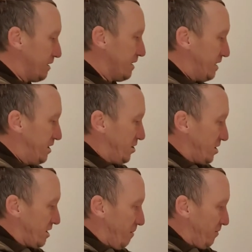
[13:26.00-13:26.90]
this is
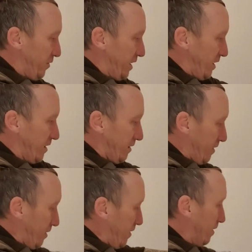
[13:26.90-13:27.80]
just something
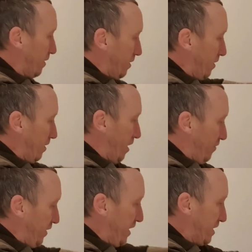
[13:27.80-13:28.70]
I
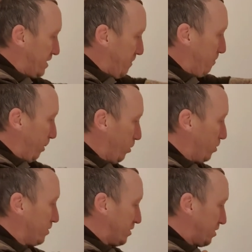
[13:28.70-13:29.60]
think is
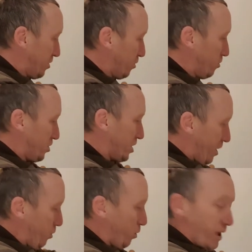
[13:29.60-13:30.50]
important to sort of
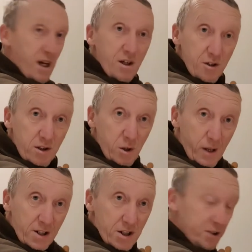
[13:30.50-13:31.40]
show that
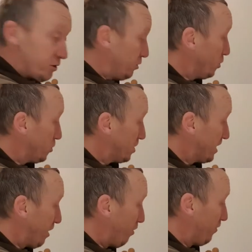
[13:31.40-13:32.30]
you actually do
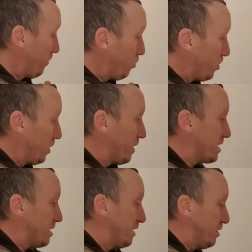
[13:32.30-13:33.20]
yourself and what you
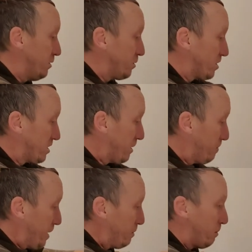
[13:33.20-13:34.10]
actually do, because
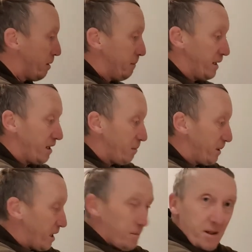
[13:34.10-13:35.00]
some people might pick up
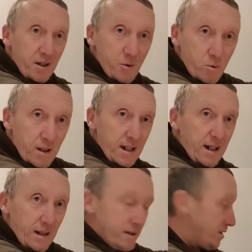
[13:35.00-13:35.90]
a couple of little
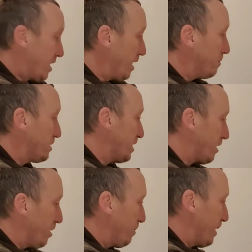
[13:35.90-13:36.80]
tips, you
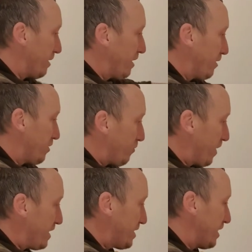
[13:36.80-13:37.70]
know, about, you know, the
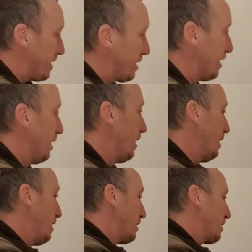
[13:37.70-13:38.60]
resin
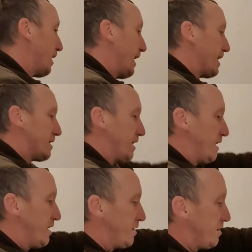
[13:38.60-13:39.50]

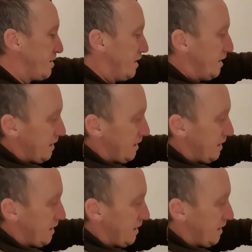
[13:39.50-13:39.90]
collecting and